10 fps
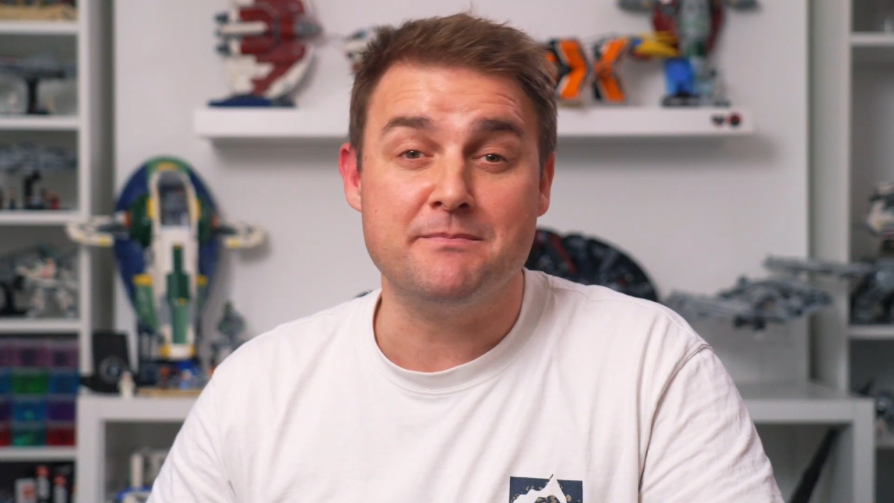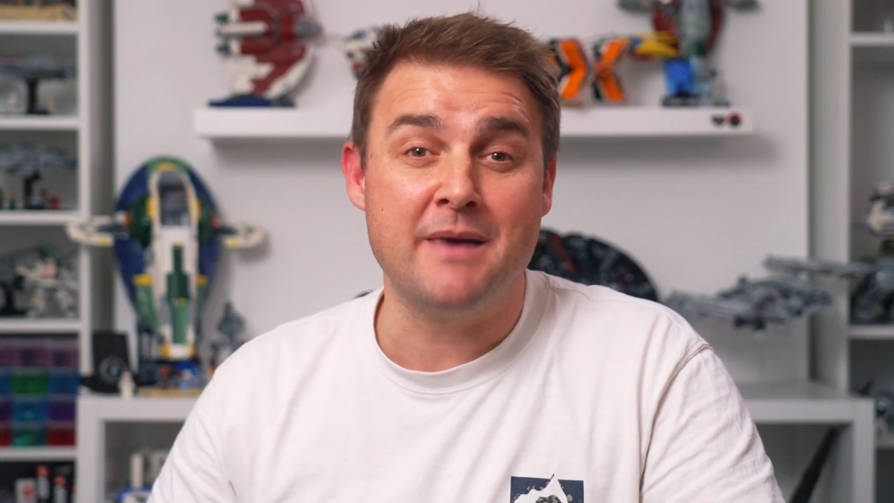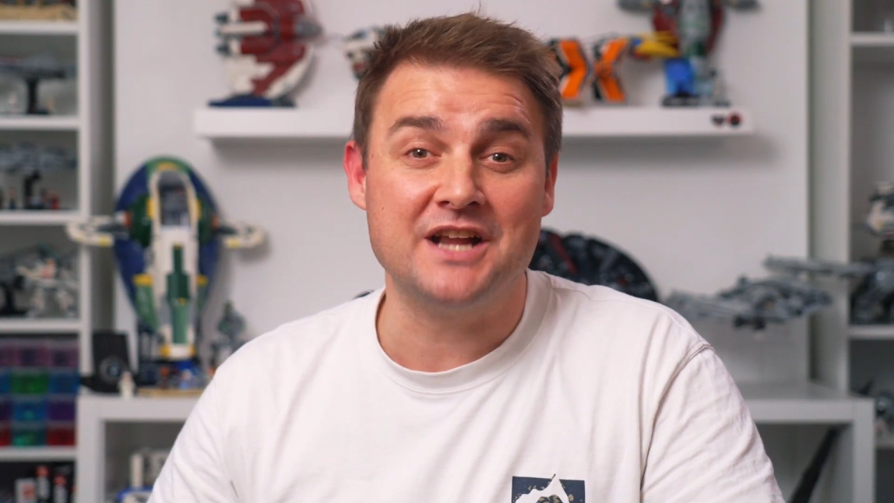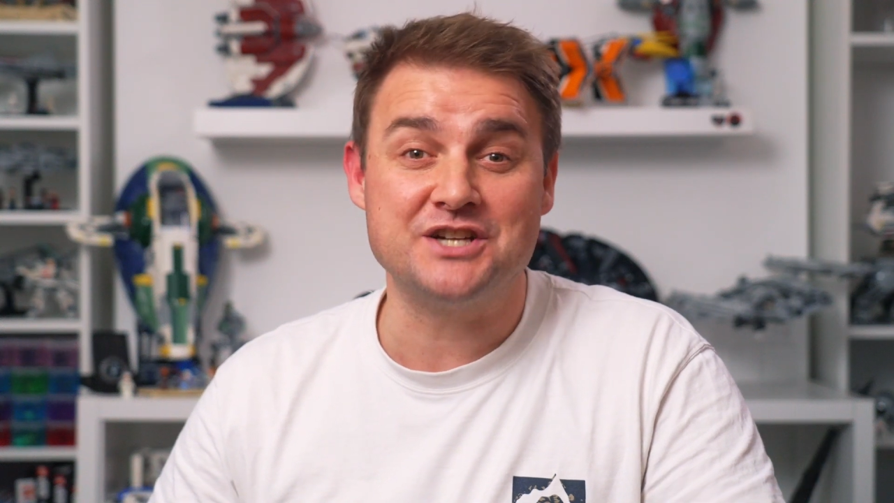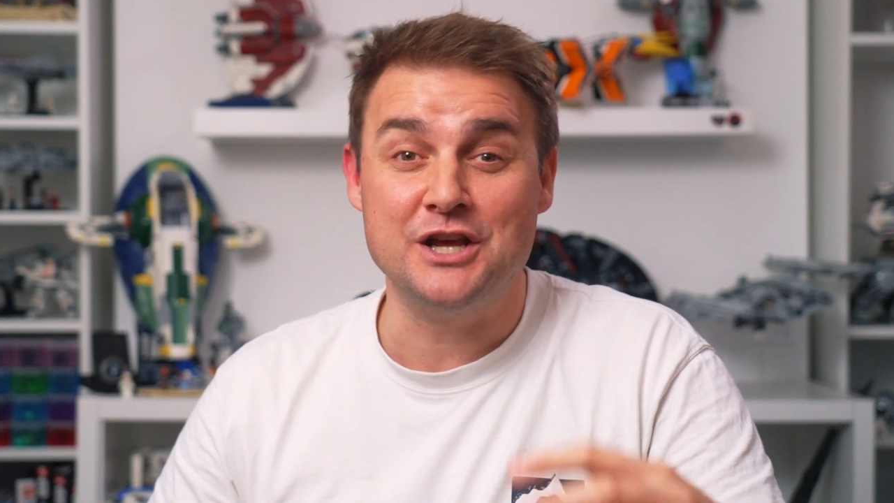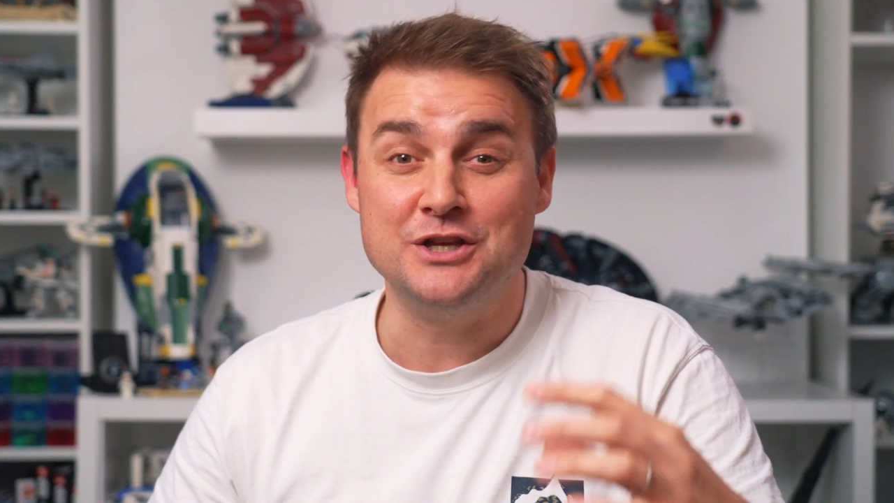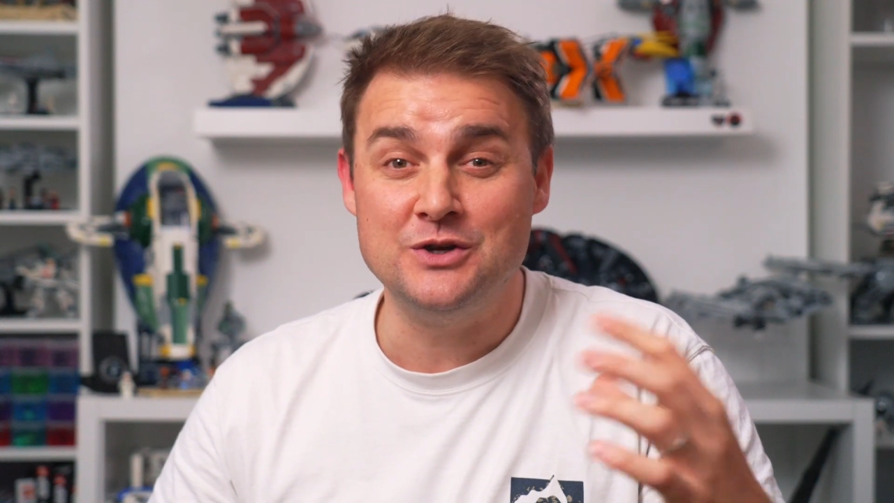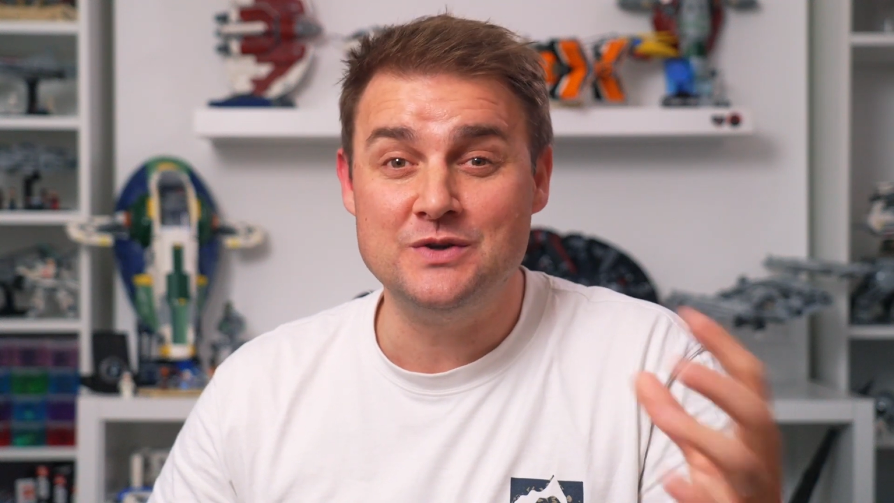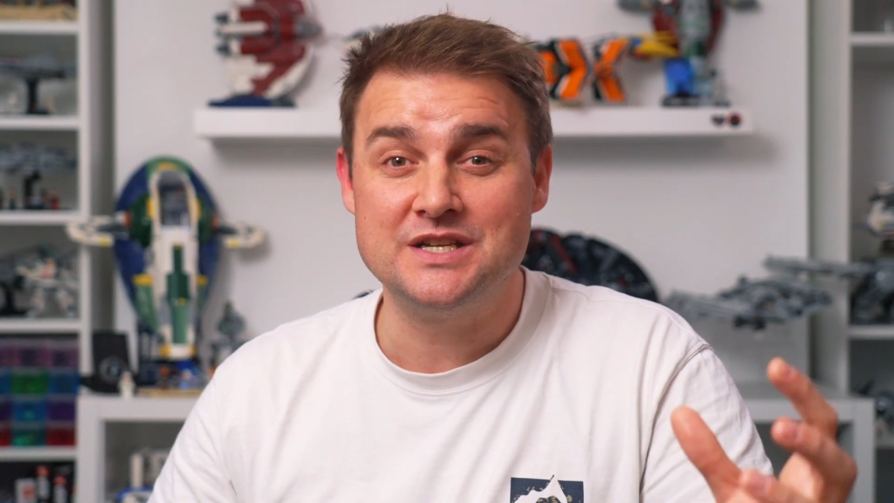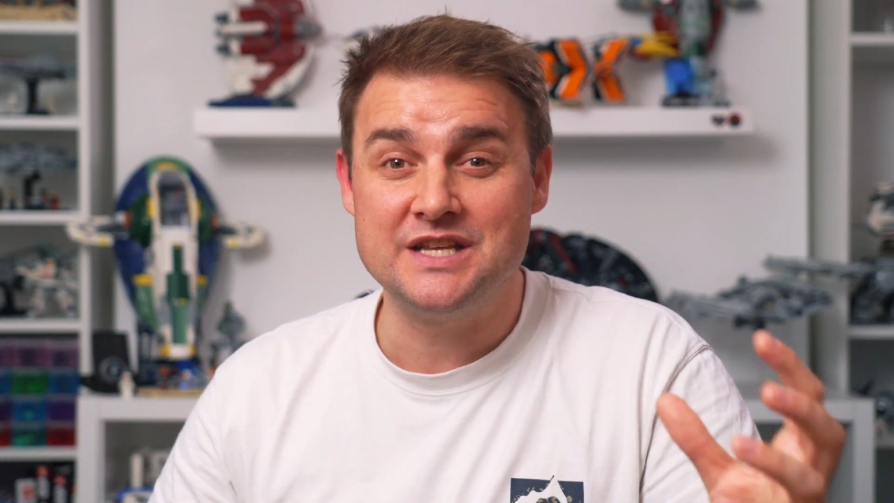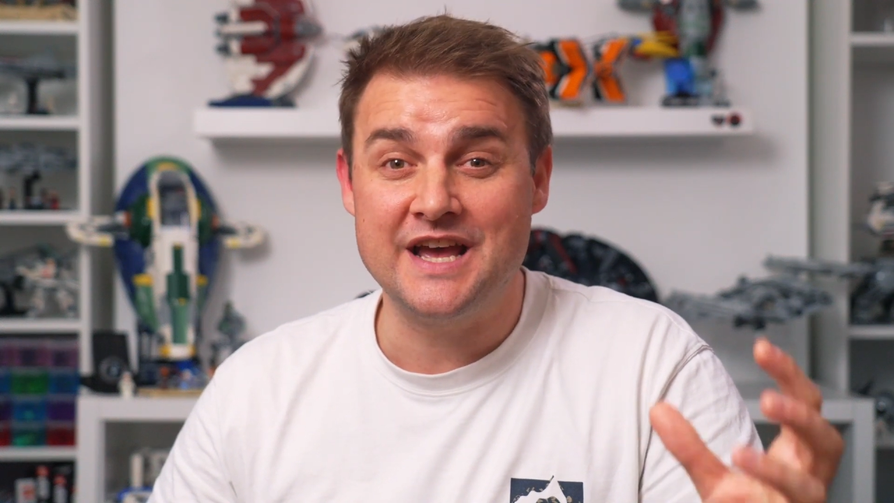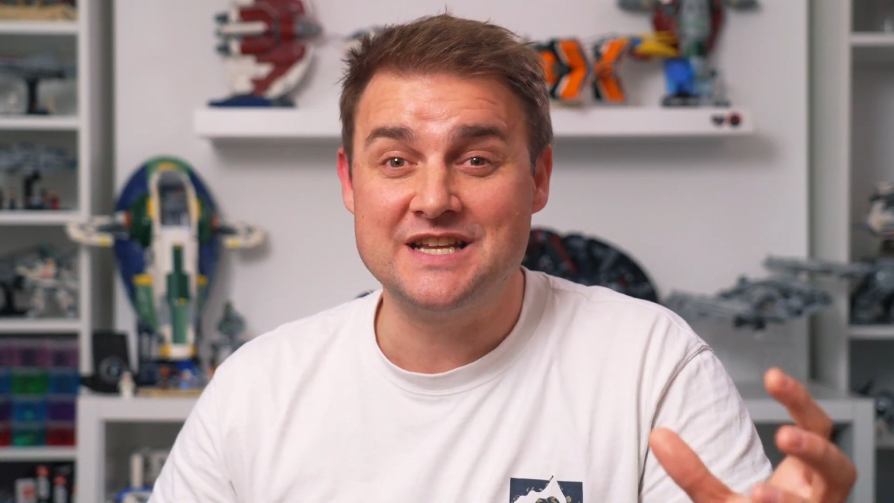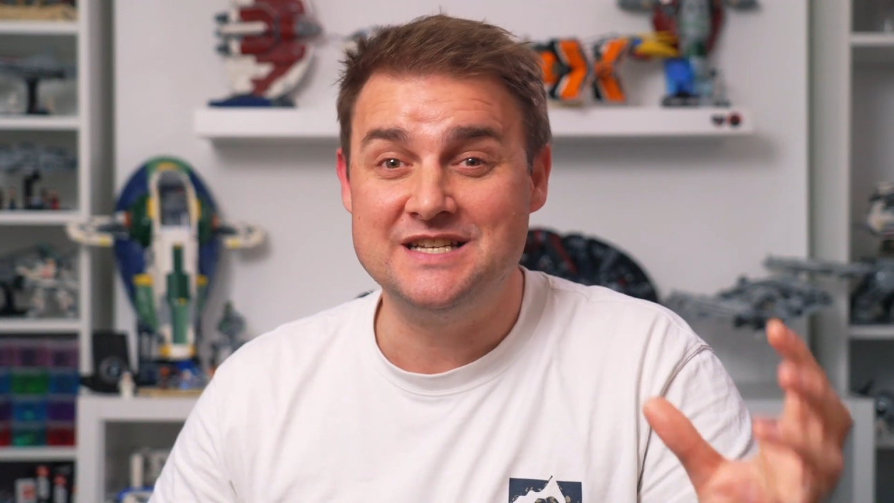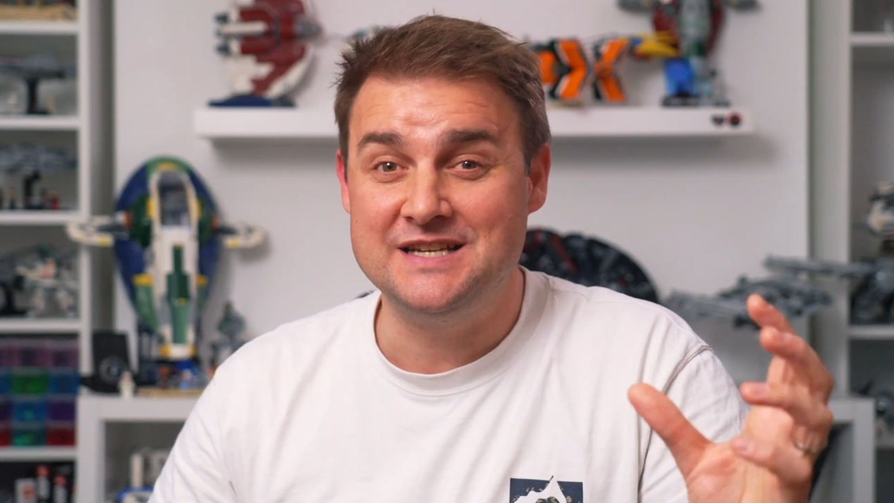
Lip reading: match a UCS